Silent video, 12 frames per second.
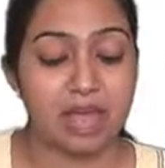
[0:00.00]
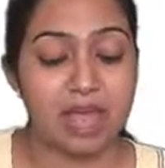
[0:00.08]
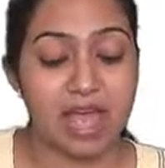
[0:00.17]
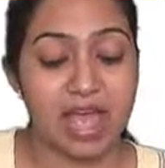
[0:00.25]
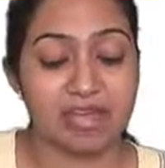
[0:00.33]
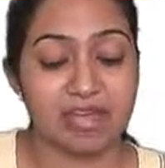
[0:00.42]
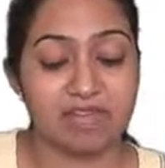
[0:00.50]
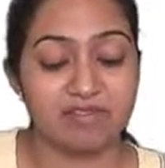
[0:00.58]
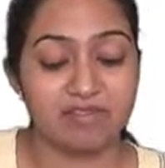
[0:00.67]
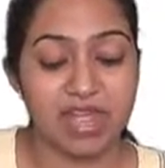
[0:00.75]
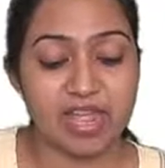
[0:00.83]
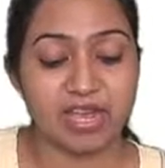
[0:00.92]
And
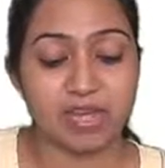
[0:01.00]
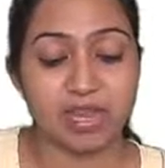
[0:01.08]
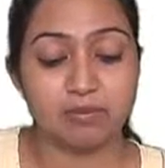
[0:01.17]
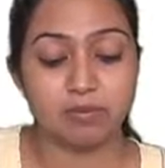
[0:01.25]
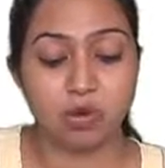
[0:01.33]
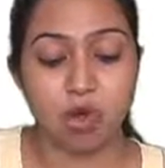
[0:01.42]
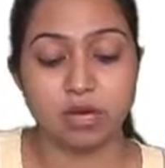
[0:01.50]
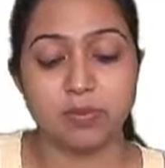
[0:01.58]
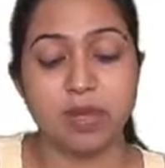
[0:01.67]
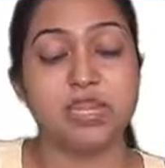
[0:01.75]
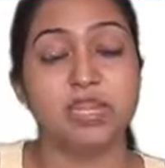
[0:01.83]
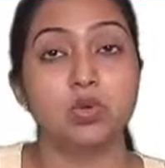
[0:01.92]
when in broad
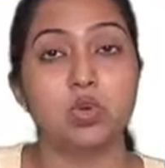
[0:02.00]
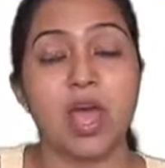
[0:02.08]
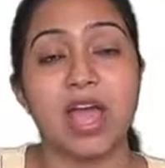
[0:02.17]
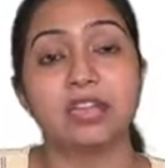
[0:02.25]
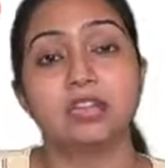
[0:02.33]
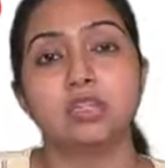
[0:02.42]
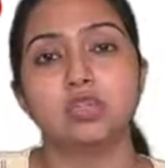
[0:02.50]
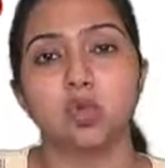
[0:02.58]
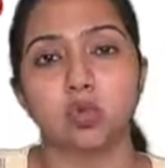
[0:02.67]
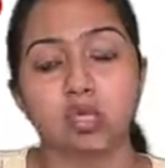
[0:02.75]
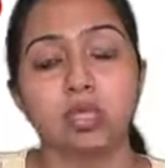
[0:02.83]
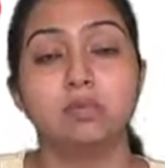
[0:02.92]
money, you add the
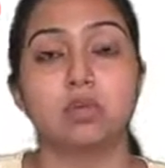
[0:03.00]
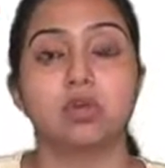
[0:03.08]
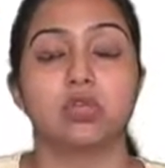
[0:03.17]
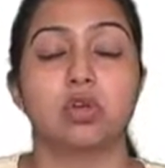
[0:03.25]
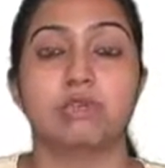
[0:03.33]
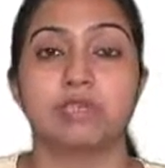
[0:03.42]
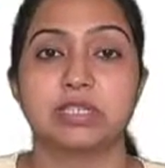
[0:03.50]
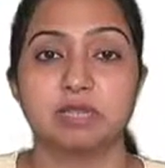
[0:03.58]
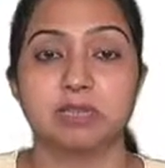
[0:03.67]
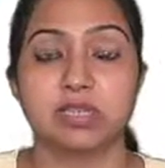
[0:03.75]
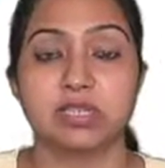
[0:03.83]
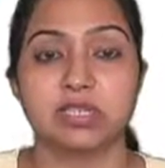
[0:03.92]
total post office
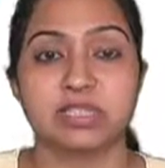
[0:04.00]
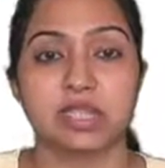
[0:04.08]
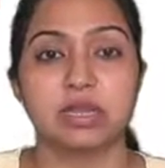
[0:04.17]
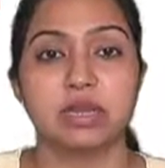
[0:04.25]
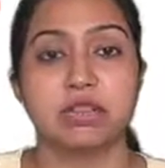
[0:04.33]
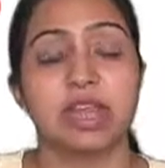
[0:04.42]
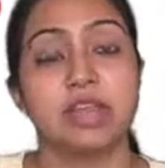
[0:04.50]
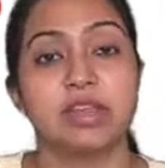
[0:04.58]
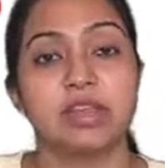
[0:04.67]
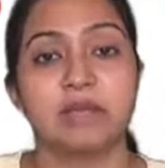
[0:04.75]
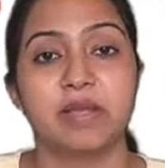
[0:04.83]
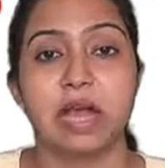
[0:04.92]
deposits that are there,
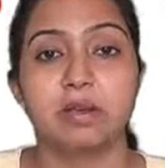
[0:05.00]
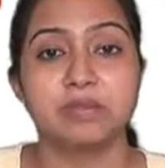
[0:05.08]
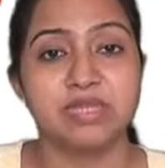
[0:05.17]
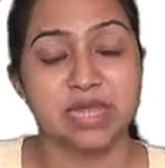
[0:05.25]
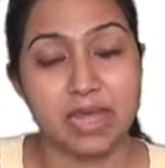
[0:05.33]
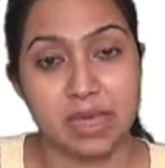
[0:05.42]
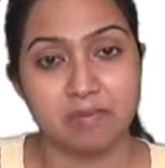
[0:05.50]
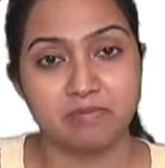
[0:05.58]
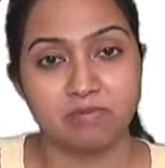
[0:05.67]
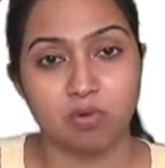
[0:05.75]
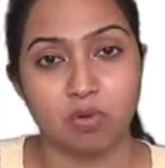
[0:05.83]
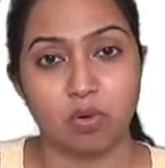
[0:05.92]
it becomes
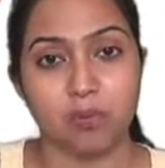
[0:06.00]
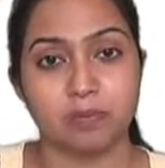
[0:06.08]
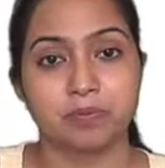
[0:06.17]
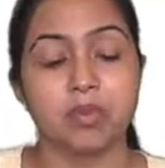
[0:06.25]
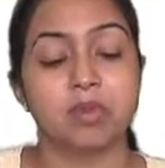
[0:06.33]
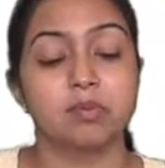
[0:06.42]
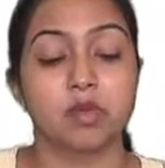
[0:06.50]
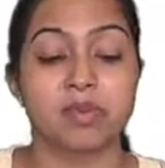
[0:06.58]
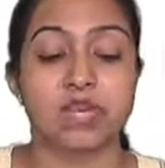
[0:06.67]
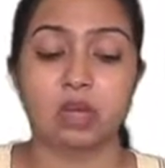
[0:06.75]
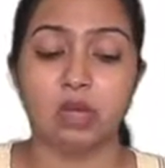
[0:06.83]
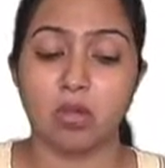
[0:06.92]
M4. From
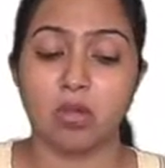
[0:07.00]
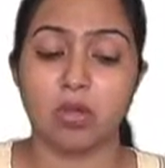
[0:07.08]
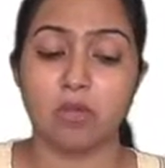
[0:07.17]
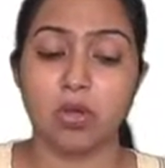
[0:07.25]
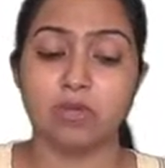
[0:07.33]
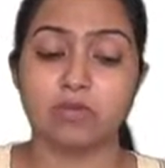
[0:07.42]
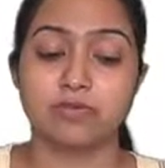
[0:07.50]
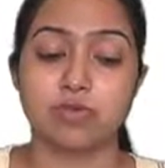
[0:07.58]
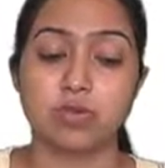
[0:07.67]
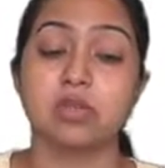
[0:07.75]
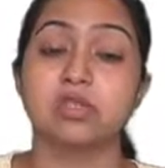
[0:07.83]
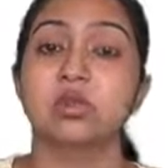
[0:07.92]
an economic point of
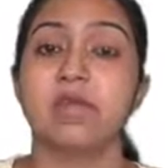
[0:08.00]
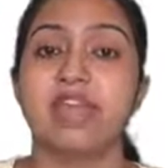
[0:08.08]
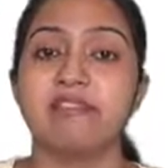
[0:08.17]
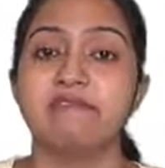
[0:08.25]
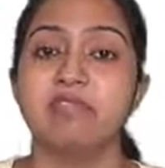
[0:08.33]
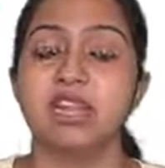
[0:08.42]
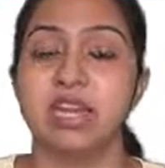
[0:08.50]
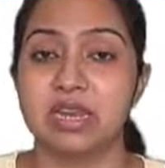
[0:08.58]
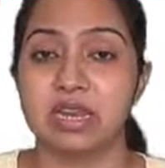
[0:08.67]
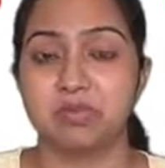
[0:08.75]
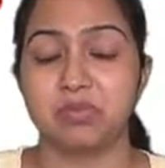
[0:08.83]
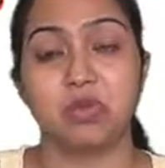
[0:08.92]
view also, M1
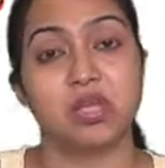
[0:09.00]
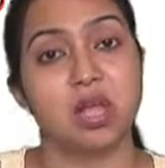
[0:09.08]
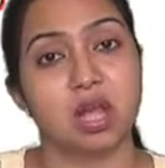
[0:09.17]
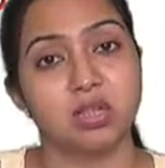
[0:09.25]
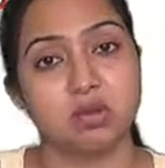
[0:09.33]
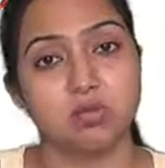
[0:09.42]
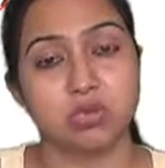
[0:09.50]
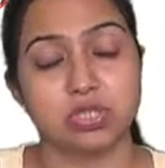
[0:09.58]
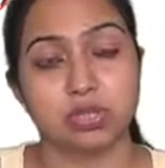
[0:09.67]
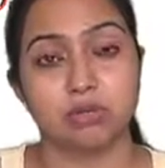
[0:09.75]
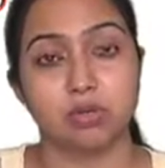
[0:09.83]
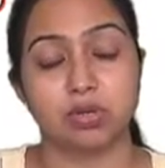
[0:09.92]
and M3 are the
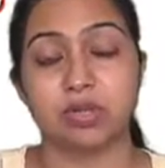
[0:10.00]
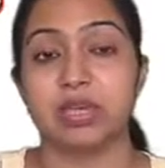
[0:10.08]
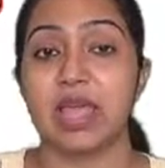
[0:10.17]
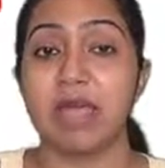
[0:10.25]
most important.